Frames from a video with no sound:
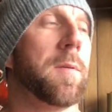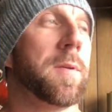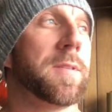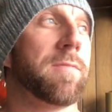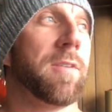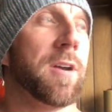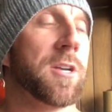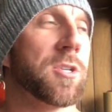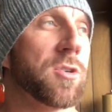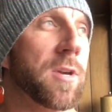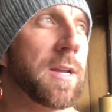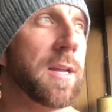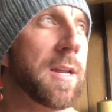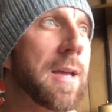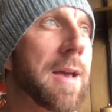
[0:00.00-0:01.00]
It's very
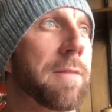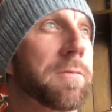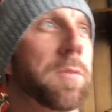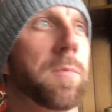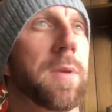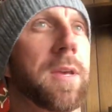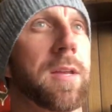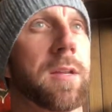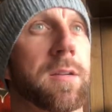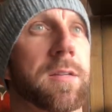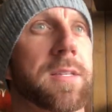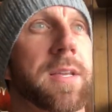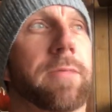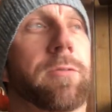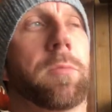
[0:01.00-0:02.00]
tricky to have to be in
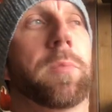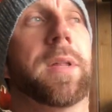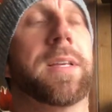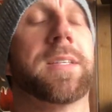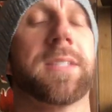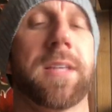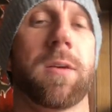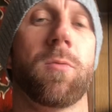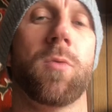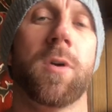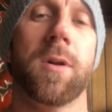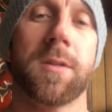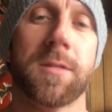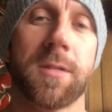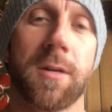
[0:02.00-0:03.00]
several places at
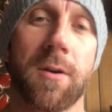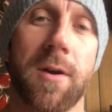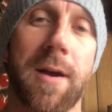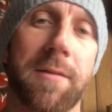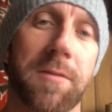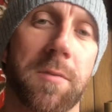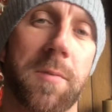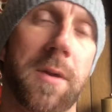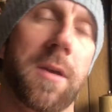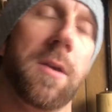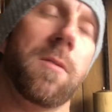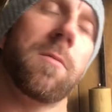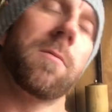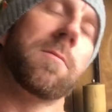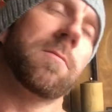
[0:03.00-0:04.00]
once. I have to
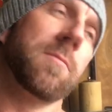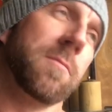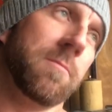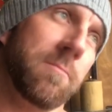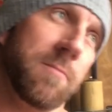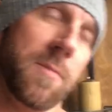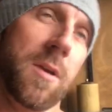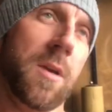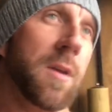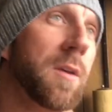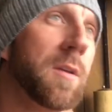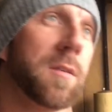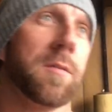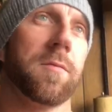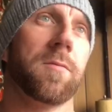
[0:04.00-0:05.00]
be
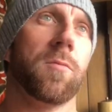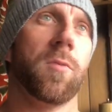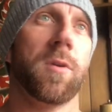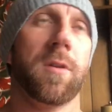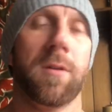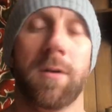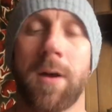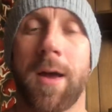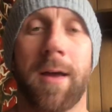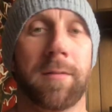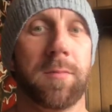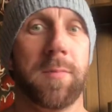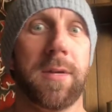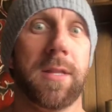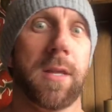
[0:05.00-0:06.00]
at
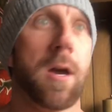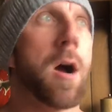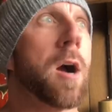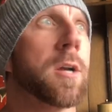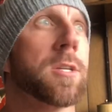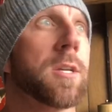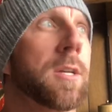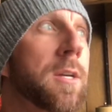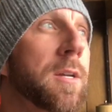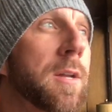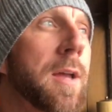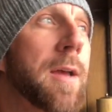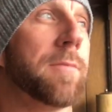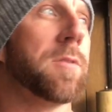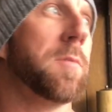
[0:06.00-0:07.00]
the auction,
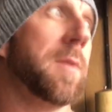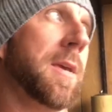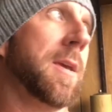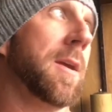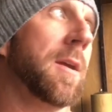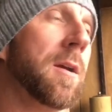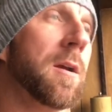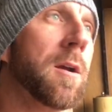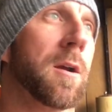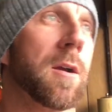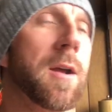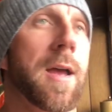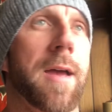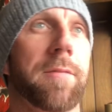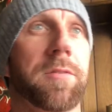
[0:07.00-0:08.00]
I have to be
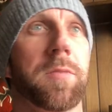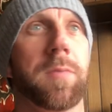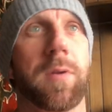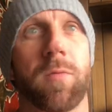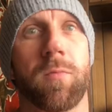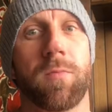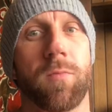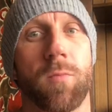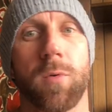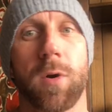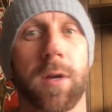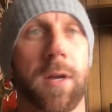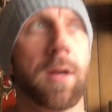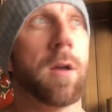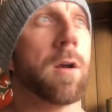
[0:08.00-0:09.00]
here, I have to be
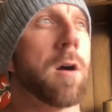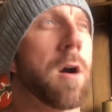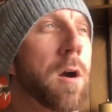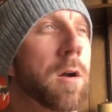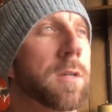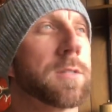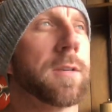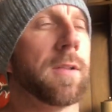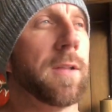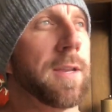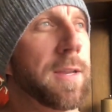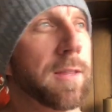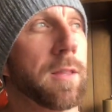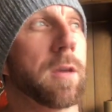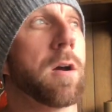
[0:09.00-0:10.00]
working on cars,
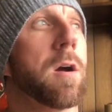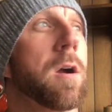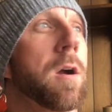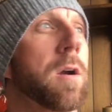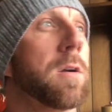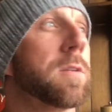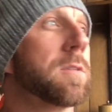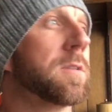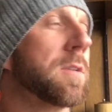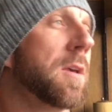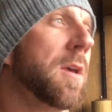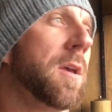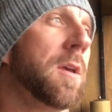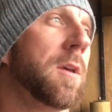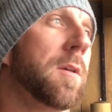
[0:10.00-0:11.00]
cleaning the cars,
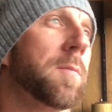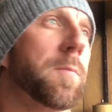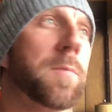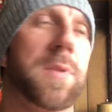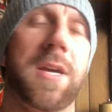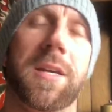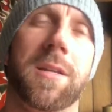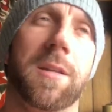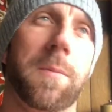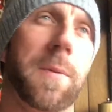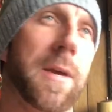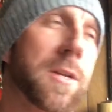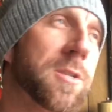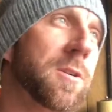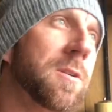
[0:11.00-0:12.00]
taking the
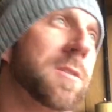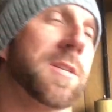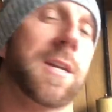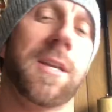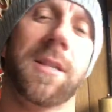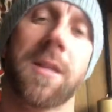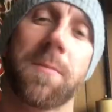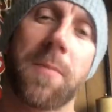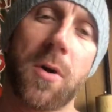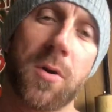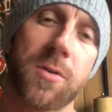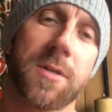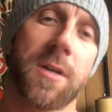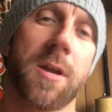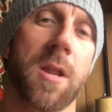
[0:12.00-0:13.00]
pictures, getting them
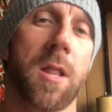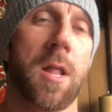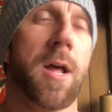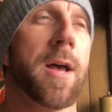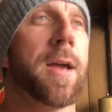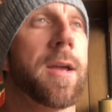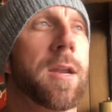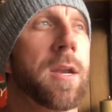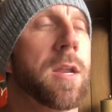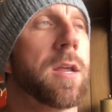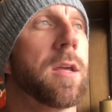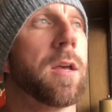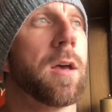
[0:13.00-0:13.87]
posted online.